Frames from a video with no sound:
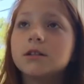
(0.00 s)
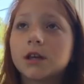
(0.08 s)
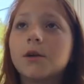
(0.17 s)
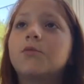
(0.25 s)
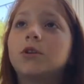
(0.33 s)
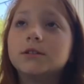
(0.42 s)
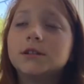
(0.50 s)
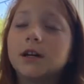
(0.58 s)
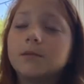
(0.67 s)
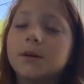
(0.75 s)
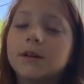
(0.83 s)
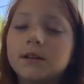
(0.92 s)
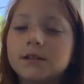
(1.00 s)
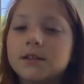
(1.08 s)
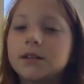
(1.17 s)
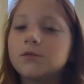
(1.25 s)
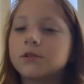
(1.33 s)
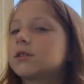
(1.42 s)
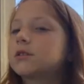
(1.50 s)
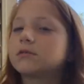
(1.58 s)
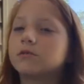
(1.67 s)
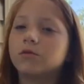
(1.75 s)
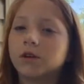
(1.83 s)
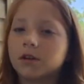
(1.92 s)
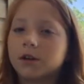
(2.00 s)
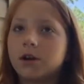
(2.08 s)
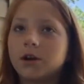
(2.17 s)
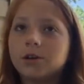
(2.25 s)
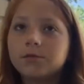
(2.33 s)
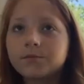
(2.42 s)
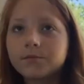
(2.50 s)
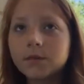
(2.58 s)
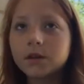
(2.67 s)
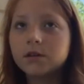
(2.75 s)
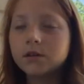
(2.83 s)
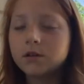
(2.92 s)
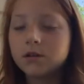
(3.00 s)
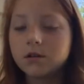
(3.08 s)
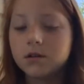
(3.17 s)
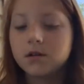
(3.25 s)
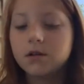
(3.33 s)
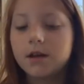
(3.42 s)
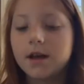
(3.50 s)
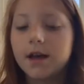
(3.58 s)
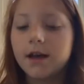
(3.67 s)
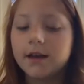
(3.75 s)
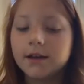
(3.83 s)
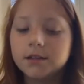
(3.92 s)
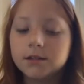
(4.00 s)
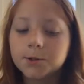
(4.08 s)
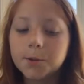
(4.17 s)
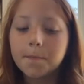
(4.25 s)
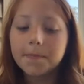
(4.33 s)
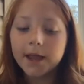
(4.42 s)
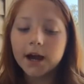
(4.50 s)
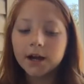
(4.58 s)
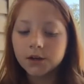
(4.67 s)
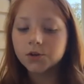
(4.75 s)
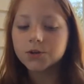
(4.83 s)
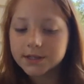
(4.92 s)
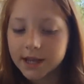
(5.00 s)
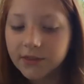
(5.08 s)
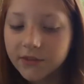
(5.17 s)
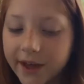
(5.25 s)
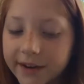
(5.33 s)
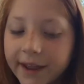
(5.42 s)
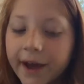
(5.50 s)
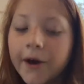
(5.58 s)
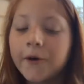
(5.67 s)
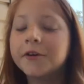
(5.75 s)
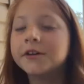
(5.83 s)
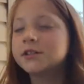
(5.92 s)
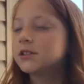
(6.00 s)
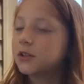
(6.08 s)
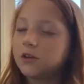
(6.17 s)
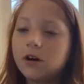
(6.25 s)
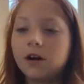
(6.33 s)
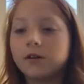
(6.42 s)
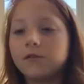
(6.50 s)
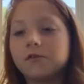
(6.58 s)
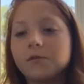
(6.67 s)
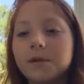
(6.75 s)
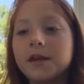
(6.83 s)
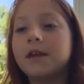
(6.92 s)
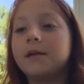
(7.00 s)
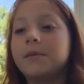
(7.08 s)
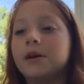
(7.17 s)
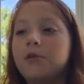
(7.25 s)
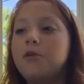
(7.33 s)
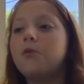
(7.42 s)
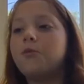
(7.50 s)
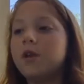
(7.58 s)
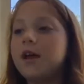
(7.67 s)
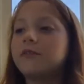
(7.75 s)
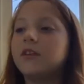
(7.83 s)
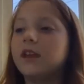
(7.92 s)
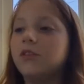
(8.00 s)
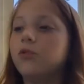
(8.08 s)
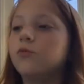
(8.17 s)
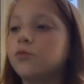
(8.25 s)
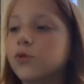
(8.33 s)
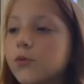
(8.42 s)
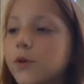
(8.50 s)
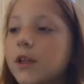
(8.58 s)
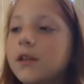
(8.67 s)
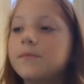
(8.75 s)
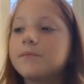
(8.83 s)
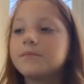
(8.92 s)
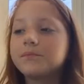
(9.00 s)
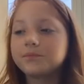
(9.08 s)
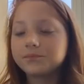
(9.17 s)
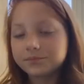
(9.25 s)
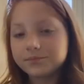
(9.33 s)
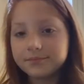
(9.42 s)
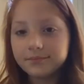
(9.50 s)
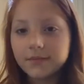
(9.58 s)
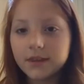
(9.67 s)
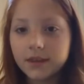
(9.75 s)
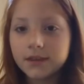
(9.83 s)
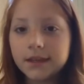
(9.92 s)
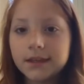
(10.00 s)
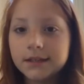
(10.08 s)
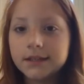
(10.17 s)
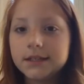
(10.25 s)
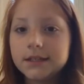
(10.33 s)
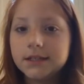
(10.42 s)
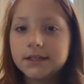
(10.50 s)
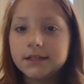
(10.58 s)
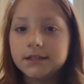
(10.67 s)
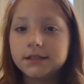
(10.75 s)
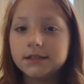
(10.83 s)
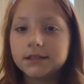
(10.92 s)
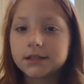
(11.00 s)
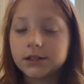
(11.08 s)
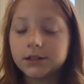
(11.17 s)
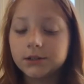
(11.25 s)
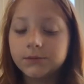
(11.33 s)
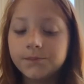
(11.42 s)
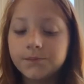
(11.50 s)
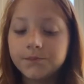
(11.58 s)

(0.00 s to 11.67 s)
type 1 diabetes. It was really hard. And I understand that now. It's still hard for me, but we have to get through it. And so,